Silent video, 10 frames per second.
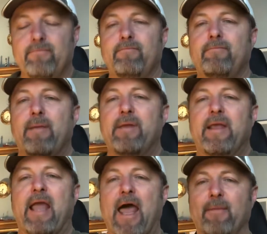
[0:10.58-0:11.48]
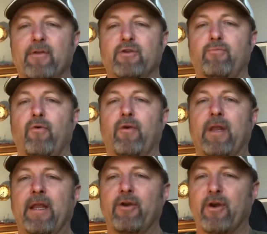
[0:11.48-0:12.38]
maybe you got up this
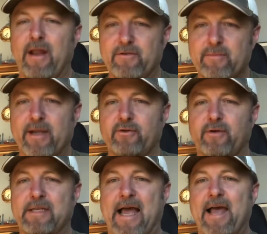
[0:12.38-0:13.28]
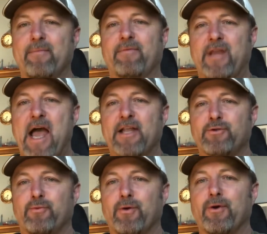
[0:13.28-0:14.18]
morning and you're going to have some extra time in God's
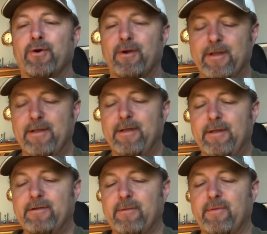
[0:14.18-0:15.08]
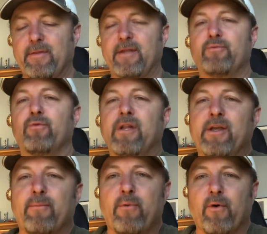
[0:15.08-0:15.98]
Word. Something that's really
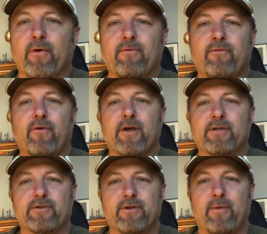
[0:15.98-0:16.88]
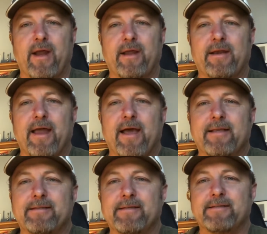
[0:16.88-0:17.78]
important for us to
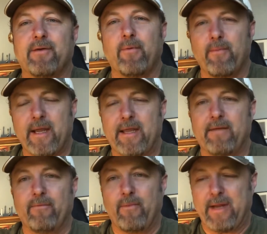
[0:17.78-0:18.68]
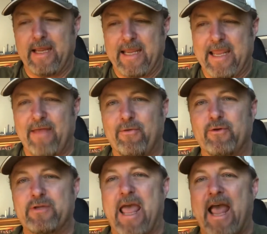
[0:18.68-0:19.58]
recognize is that when we can get
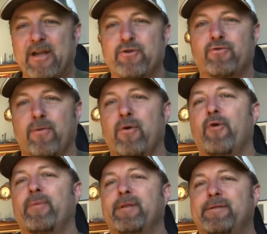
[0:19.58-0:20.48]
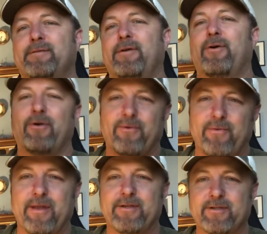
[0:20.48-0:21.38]
those extra moments, oh,
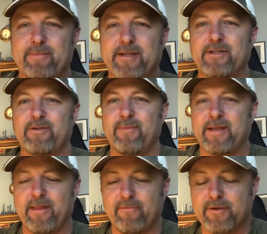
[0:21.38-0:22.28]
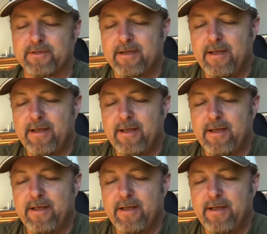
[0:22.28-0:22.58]
it just makes such a big difference.